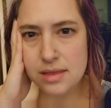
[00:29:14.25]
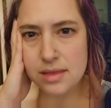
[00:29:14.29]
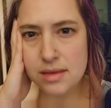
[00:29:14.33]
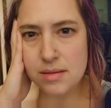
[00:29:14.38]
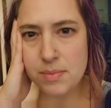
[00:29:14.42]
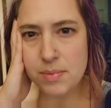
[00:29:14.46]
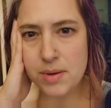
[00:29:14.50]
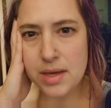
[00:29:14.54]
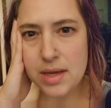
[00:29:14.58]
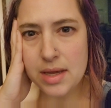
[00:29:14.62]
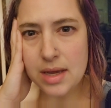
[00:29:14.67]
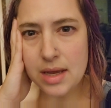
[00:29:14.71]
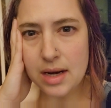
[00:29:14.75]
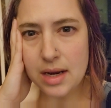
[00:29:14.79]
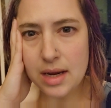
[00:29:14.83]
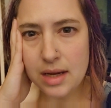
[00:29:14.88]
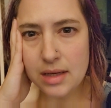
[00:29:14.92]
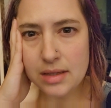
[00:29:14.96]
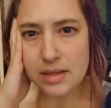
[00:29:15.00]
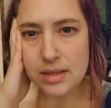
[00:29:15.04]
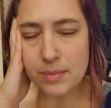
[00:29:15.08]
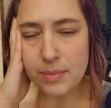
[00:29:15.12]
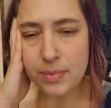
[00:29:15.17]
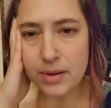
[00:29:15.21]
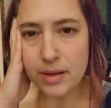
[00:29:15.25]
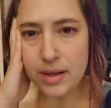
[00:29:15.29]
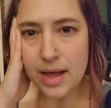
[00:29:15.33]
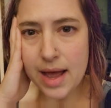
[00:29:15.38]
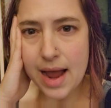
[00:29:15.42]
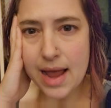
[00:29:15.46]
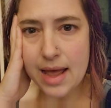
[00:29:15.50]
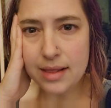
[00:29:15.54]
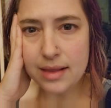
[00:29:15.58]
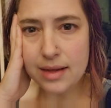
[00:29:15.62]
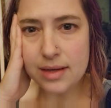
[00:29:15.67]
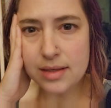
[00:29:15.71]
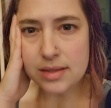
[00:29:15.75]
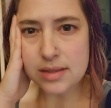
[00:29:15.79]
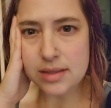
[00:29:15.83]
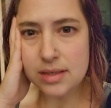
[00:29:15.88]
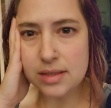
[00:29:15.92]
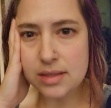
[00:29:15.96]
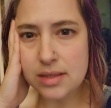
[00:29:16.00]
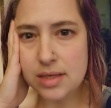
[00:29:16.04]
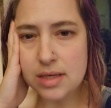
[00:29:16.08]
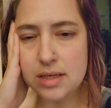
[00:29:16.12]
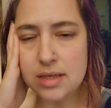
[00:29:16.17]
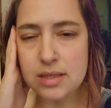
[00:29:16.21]
the beginning supply
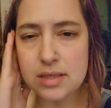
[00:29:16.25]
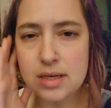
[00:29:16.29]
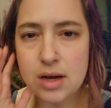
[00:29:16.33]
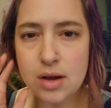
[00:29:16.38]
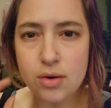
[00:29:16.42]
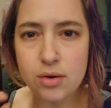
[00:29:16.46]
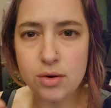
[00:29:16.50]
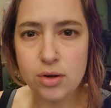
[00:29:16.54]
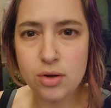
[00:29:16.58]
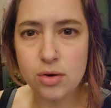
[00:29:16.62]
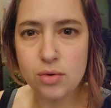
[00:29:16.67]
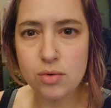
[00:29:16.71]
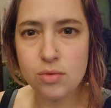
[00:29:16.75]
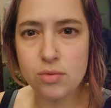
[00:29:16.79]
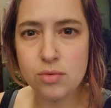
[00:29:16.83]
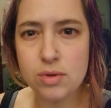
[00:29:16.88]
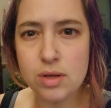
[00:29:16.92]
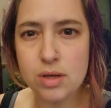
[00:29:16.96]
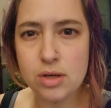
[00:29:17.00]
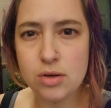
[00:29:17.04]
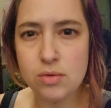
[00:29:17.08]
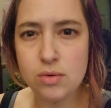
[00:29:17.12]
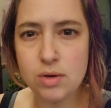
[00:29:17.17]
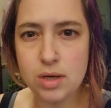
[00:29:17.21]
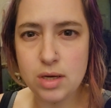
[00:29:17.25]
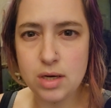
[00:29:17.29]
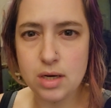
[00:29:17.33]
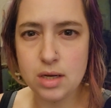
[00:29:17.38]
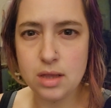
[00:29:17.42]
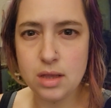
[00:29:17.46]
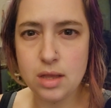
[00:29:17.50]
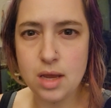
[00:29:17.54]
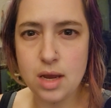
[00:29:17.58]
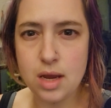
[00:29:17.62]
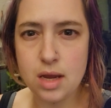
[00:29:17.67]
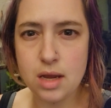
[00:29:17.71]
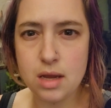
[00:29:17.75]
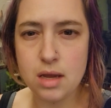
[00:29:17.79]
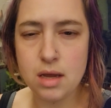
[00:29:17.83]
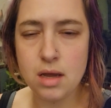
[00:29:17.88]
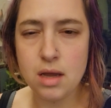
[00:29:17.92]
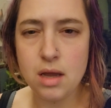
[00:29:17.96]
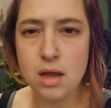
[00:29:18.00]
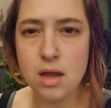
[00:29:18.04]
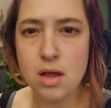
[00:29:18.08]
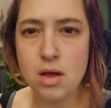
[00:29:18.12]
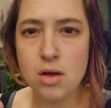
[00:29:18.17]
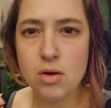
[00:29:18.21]
list didn't tell you that you needed like
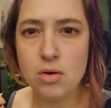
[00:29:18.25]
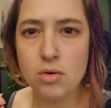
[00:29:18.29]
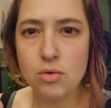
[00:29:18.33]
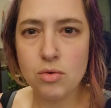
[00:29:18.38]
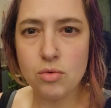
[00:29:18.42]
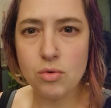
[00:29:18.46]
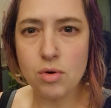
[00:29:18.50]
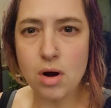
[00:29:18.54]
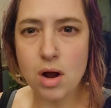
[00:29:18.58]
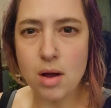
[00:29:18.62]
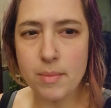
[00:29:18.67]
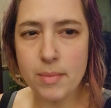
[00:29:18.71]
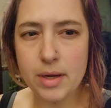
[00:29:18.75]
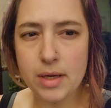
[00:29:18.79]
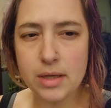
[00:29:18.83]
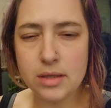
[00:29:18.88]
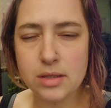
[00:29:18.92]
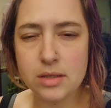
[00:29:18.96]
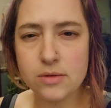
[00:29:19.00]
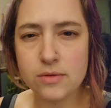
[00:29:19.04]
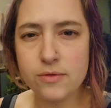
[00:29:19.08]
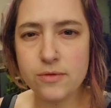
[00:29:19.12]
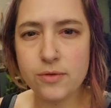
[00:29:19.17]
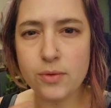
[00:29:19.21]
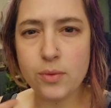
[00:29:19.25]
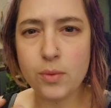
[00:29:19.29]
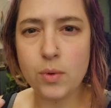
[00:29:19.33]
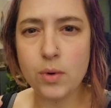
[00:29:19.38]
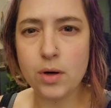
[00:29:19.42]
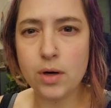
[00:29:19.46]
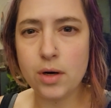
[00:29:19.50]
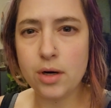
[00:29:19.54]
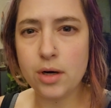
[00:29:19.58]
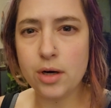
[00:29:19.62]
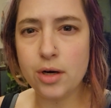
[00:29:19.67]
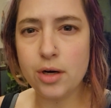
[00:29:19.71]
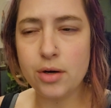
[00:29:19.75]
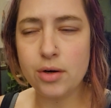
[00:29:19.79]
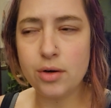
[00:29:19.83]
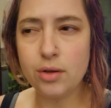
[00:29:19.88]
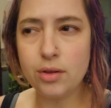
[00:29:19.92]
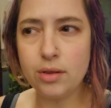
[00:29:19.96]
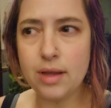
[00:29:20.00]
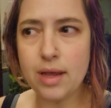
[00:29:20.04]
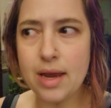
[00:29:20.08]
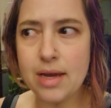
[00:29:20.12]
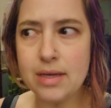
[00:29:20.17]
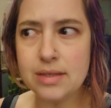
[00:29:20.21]
grommets for
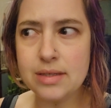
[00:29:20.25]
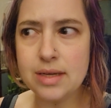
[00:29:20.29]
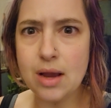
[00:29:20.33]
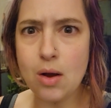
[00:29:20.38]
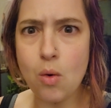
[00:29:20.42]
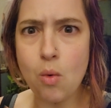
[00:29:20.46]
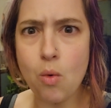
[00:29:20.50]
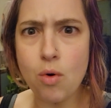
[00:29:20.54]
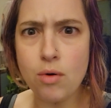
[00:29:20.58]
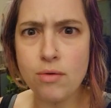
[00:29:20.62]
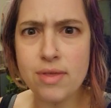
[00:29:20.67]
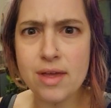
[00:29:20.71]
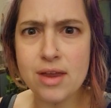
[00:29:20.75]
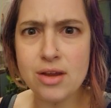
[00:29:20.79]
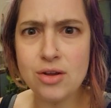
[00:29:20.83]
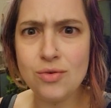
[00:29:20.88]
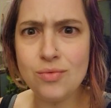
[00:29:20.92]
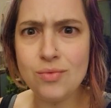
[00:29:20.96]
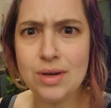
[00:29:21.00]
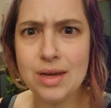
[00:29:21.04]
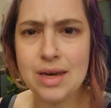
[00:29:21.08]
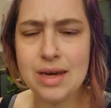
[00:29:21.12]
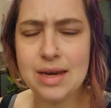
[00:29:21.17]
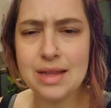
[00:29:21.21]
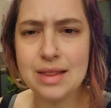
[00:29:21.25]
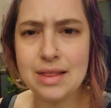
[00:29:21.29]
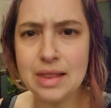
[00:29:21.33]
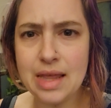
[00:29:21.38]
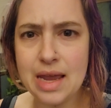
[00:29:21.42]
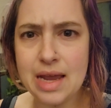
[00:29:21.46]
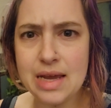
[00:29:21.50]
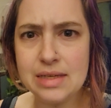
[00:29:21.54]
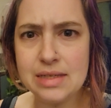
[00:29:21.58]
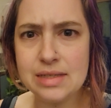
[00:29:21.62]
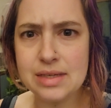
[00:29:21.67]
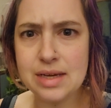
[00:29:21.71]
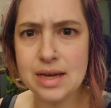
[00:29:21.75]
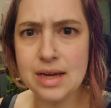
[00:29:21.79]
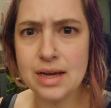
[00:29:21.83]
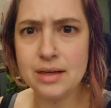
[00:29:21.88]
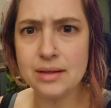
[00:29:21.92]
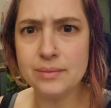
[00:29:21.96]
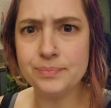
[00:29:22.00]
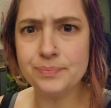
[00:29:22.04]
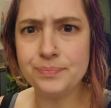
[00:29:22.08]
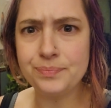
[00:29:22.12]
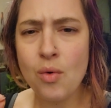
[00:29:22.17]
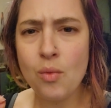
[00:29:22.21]
lacing or that you needed
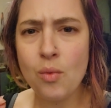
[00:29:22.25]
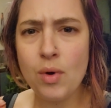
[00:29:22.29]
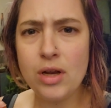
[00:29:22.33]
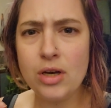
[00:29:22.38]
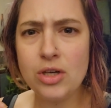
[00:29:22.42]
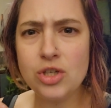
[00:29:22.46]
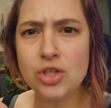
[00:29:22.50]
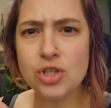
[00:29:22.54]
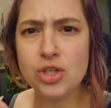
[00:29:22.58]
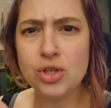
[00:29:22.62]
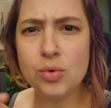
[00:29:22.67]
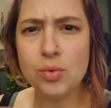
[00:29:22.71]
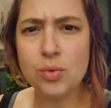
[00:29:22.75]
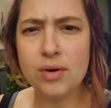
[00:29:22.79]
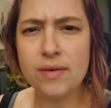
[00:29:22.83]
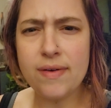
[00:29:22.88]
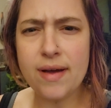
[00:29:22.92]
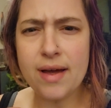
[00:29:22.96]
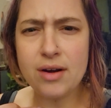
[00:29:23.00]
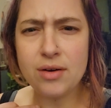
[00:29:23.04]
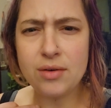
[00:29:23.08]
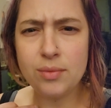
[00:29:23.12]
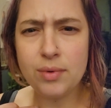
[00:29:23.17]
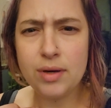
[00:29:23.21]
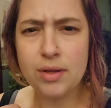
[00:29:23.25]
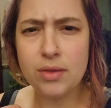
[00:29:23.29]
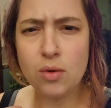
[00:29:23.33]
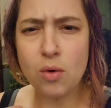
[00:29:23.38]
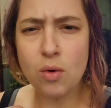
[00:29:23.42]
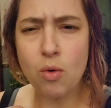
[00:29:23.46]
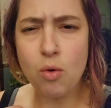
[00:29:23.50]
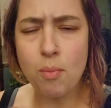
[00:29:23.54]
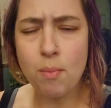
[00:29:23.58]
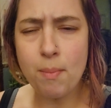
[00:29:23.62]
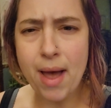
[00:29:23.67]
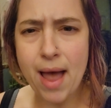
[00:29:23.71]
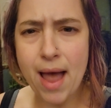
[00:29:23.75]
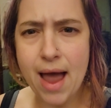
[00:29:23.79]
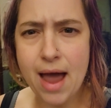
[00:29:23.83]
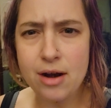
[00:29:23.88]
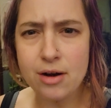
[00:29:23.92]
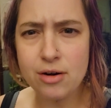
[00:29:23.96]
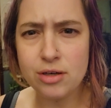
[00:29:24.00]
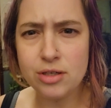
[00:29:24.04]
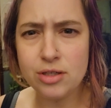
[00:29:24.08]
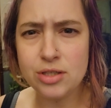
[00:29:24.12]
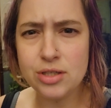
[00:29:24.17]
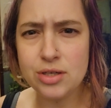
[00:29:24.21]
lacing, which you would have had to read the whole
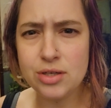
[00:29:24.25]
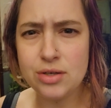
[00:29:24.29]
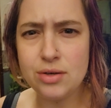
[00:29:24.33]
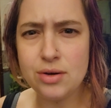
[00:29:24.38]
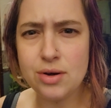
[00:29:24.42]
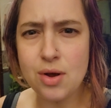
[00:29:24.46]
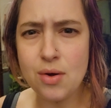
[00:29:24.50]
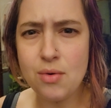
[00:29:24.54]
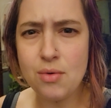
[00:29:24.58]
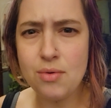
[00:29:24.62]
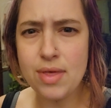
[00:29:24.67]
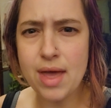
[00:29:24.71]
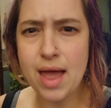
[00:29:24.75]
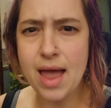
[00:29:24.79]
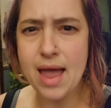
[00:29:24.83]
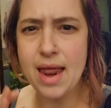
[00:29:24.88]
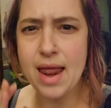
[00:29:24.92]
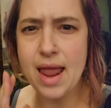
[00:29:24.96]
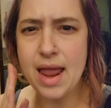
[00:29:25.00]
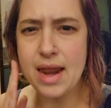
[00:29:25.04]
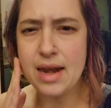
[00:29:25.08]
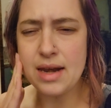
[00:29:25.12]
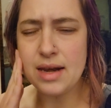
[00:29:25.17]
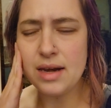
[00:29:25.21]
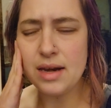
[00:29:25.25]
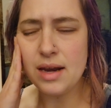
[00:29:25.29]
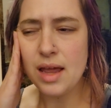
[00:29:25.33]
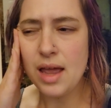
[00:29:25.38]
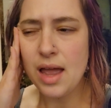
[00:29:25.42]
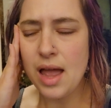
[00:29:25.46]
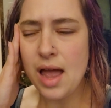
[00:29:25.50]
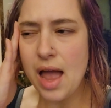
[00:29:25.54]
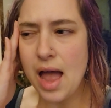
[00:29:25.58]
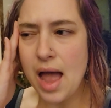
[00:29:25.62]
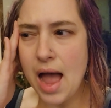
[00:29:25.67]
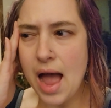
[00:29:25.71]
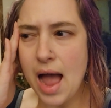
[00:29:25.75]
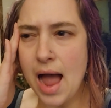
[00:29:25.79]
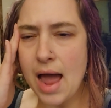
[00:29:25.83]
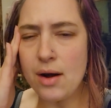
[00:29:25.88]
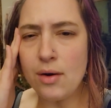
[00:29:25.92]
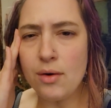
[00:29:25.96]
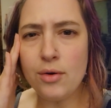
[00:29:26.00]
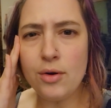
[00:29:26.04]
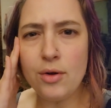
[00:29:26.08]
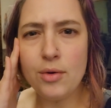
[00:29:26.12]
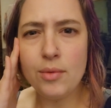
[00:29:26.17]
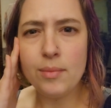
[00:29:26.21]
pattern to know that. And I
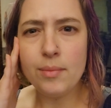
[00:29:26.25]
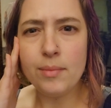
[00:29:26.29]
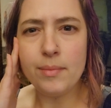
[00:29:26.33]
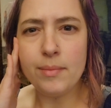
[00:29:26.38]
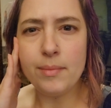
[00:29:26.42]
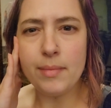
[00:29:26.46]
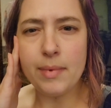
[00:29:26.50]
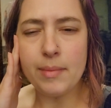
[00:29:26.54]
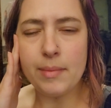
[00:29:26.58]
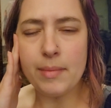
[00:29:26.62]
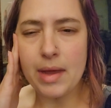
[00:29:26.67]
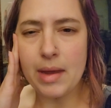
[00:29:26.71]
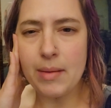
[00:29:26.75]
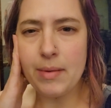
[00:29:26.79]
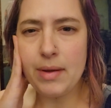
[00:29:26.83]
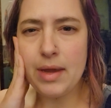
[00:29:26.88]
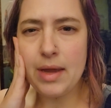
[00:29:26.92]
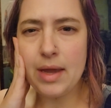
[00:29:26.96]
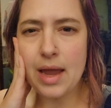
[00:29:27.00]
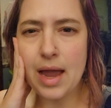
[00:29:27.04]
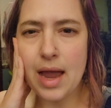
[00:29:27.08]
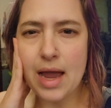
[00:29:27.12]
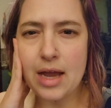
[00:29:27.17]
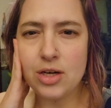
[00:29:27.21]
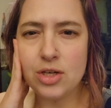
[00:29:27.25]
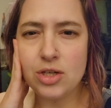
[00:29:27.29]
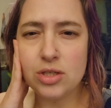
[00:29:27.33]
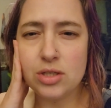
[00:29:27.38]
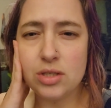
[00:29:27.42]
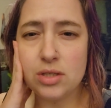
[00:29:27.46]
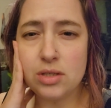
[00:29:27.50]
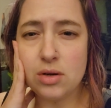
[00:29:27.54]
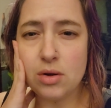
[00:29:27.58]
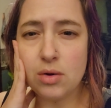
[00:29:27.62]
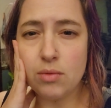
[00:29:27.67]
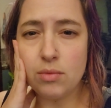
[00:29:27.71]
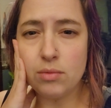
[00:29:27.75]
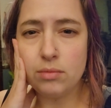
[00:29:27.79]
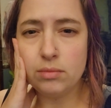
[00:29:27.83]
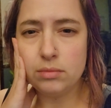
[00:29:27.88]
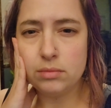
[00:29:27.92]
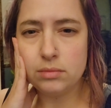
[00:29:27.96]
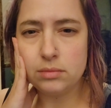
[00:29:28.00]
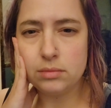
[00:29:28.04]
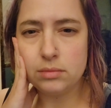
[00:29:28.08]
don't know, maybe I just don't,